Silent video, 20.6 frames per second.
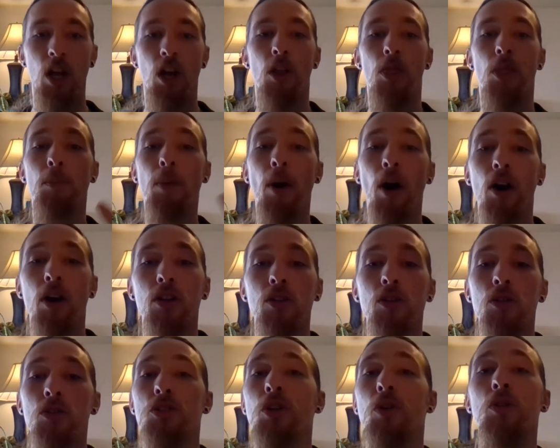The
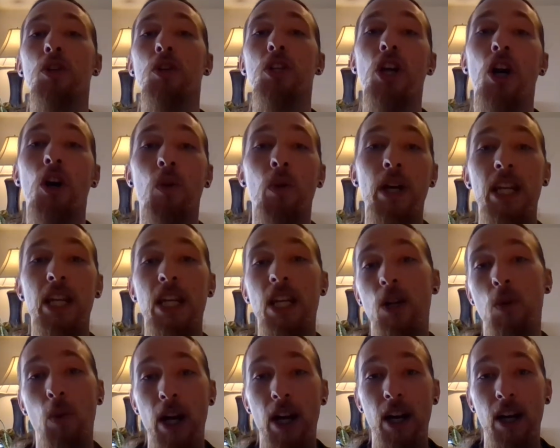particles don't go
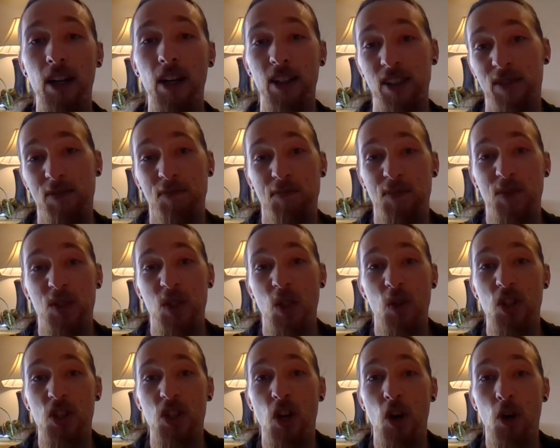anywhere. So
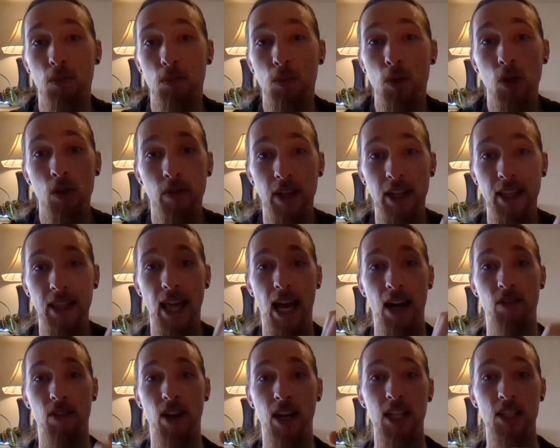there's no moving
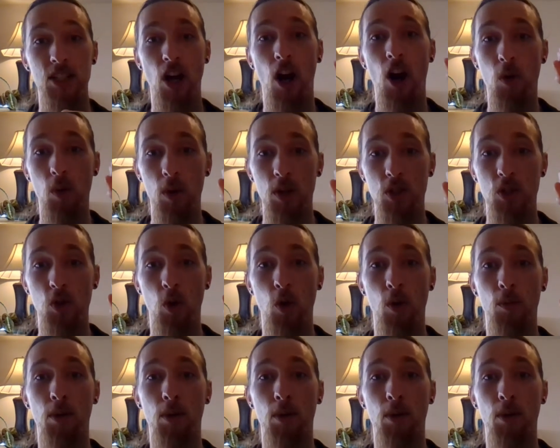that, right? It's always soil